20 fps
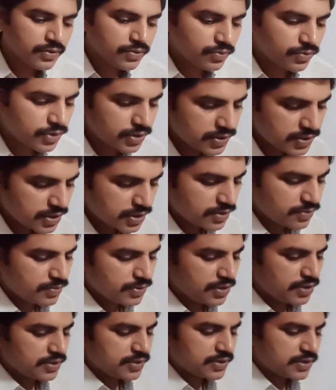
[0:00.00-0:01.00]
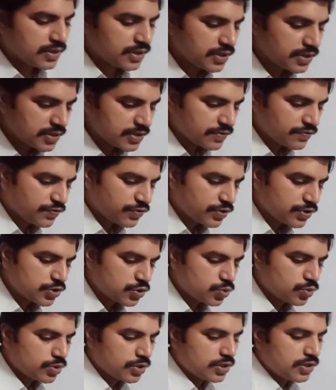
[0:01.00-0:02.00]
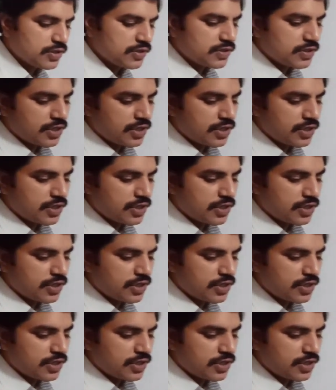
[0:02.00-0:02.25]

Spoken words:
What does that means? That is the first one is